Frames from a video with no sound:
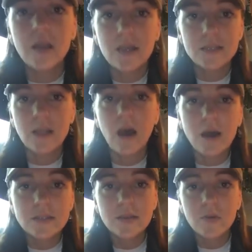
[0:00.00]
Is it
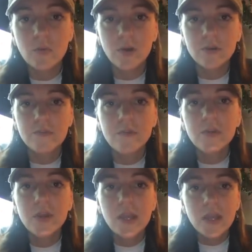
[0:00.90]
awesome and
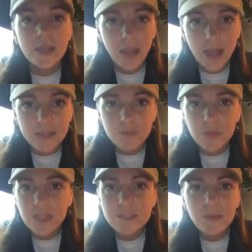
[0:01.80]
wonderful? Yes,
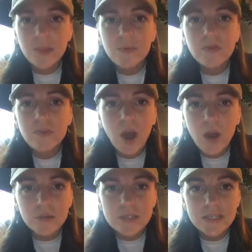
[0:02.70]
but these people have
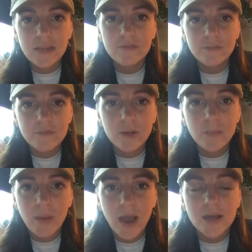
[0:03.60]
not received a free
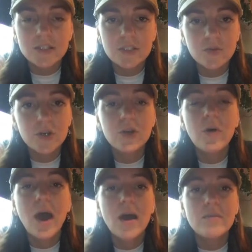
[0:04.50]
pass. Do you want to know
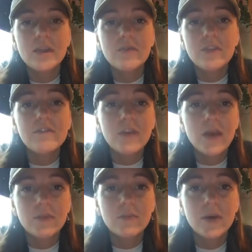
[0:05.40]
how many of the
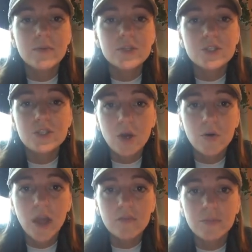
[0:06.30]
family members
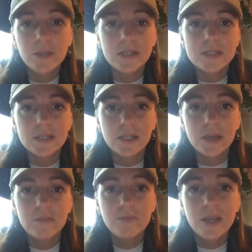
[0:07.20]
don't have a place to
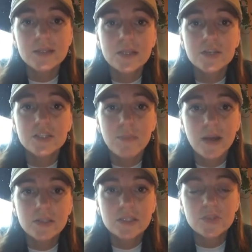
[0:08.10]
live because their
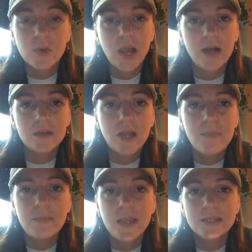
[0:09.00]
spouses were held
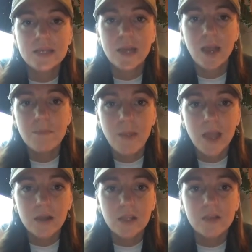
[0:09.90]
up being denied
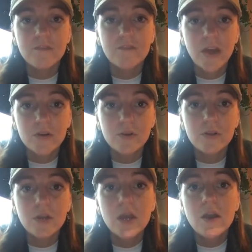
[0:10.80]
bail in
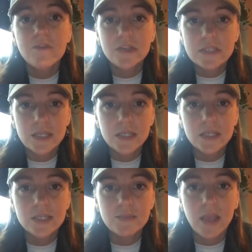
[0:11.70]
federal
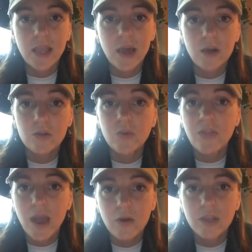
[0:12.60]
facilities, being held
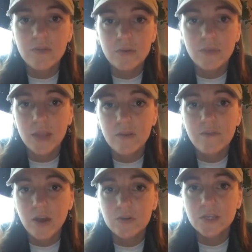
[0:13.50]
without even being
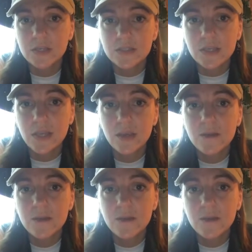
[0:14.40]
found guilty?